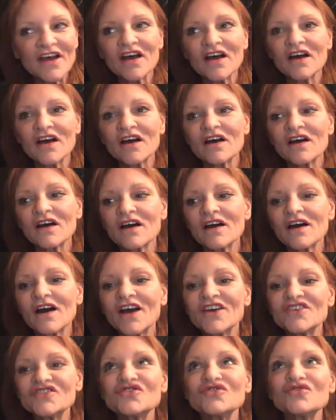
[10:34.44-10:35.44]

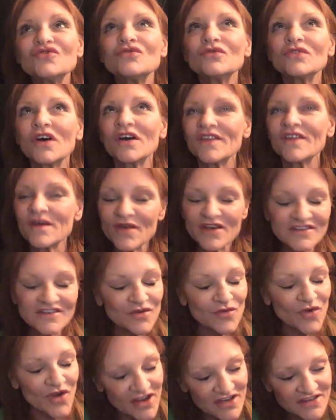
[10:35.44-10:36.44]
I do The
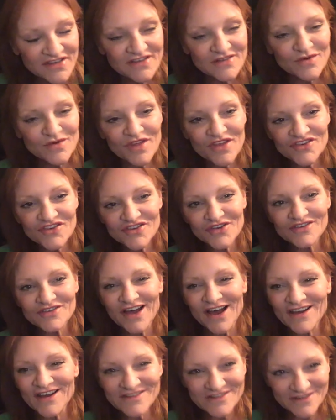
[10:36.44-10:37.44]
Amazing Race is one of the shows
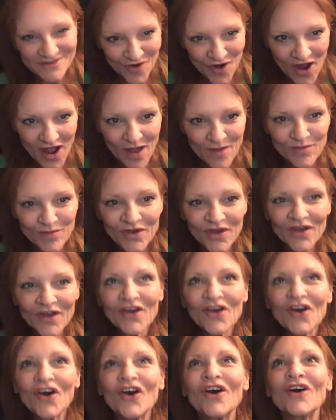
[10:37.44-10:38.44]
I describe.
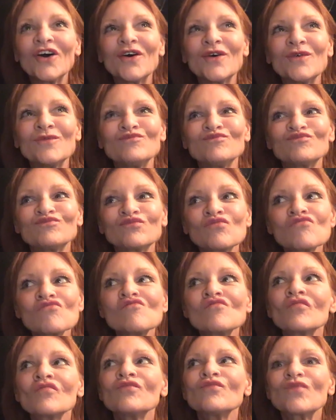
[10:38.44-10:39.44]
Um
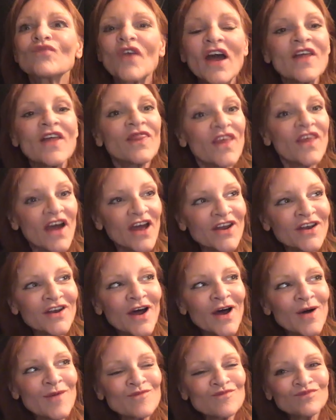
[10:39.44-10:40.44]
and then
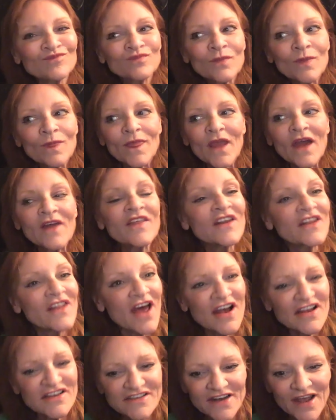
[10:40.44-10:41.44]
um and then
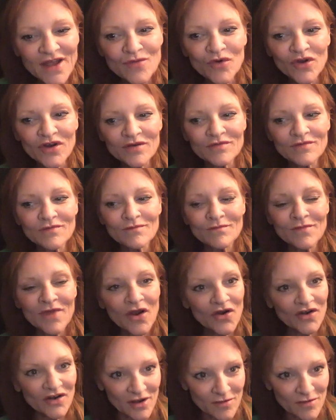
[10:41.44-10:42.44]
last night when
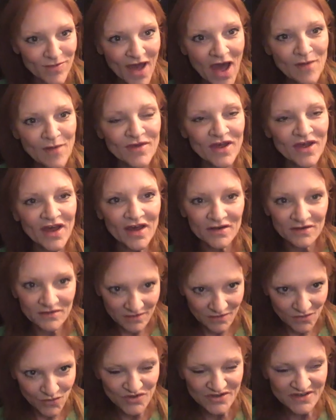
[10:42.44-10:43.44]
Merry Little Batman
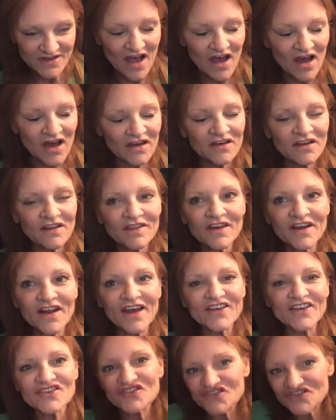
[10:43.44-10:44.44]
was on, the
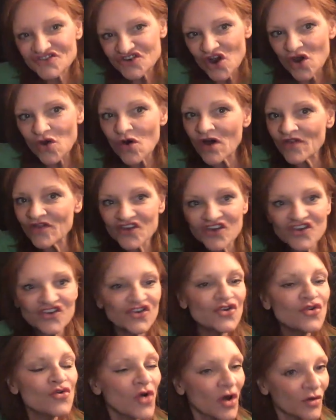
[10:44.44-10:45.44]
next show on the
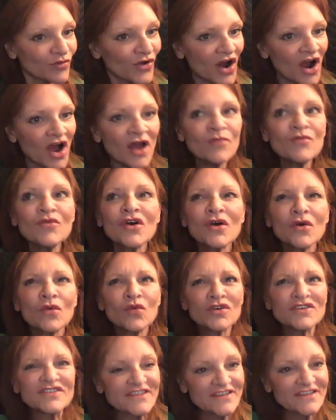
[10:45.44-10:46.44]
queue on Prime
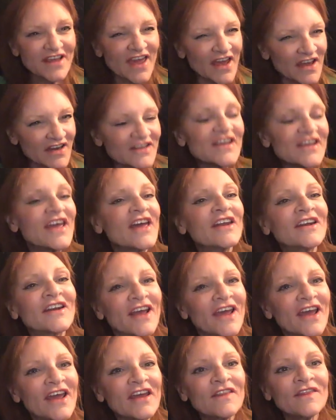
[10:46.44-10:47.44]
was Candy Cane
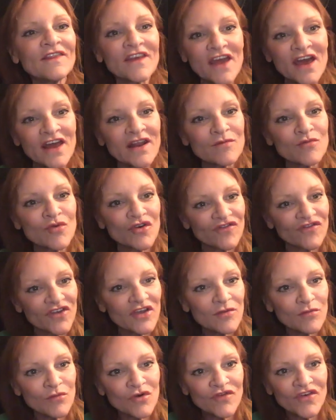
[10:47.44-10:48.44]
Lane, the Eddie
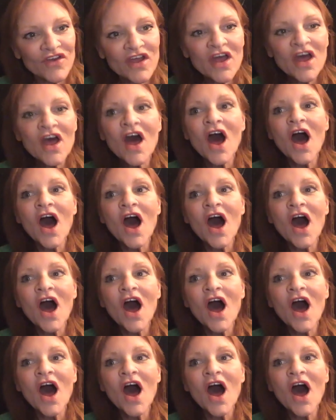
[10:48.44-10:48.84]
Murphy movie.